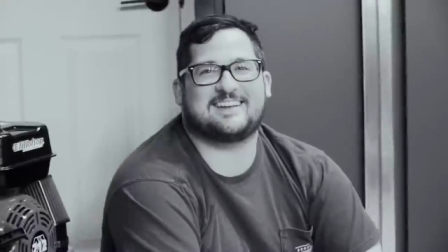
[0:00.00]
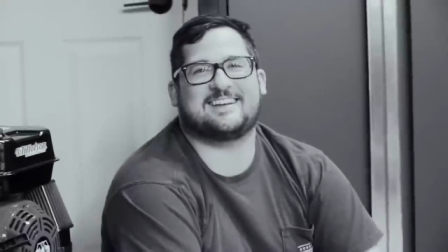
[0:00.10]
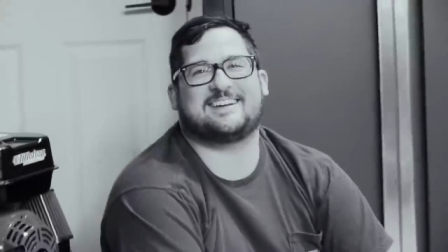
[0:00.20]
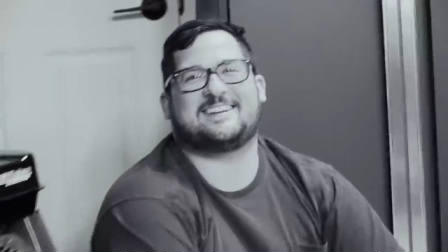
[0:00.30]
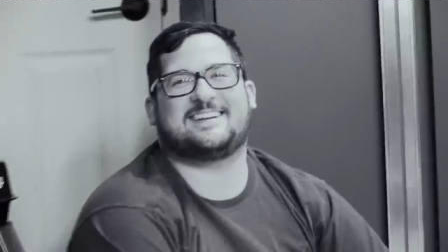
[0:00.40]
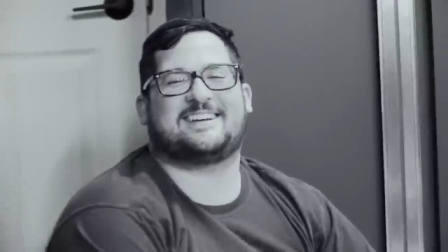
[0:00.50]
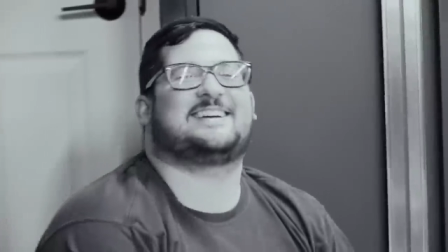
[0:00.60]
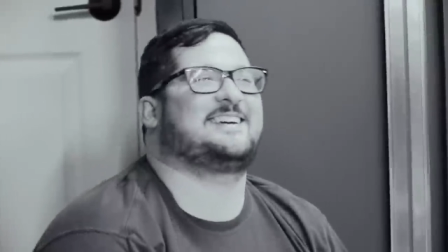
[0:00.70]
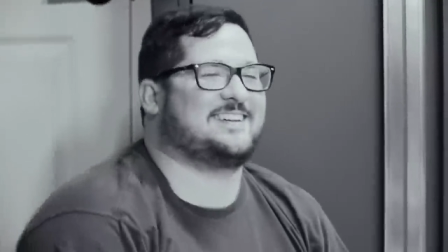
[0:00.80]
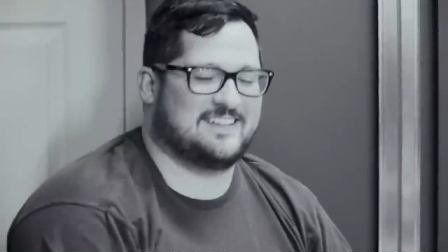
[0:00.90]
Here,
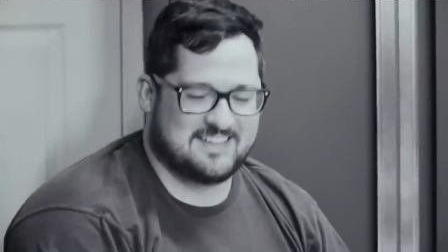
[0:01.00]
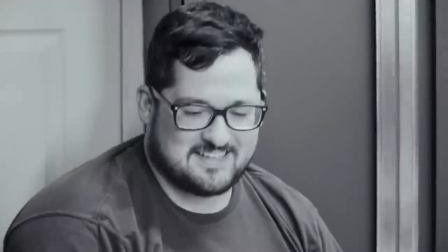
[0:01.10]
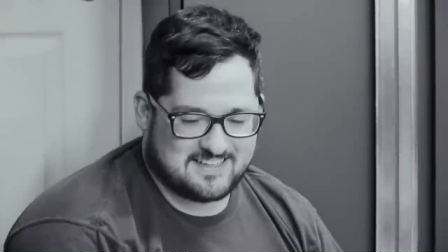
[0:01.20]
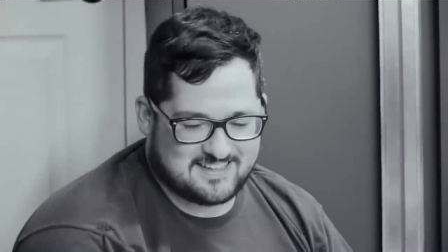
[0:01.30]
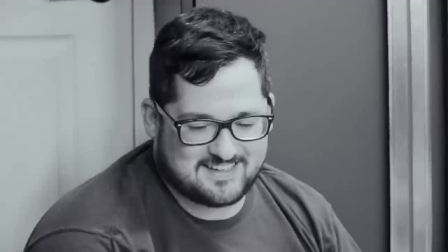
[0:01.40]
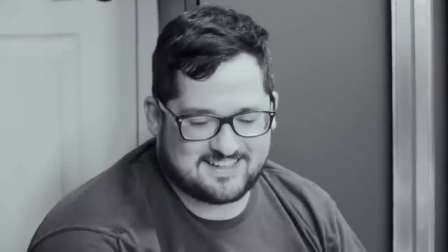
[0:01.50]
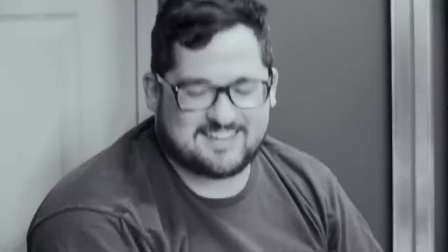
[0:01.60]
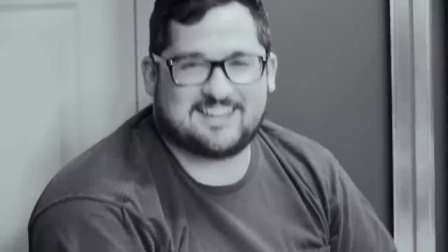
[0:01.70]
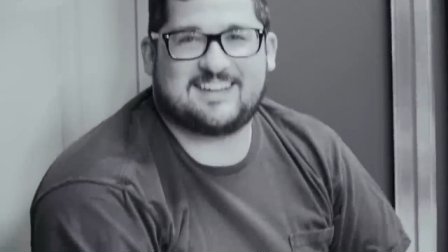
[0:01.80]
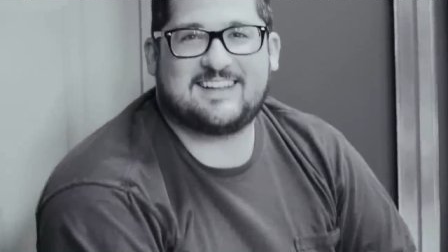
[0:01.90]
just name There's a
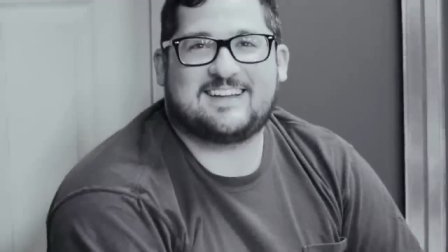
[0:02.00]
reason names, why man.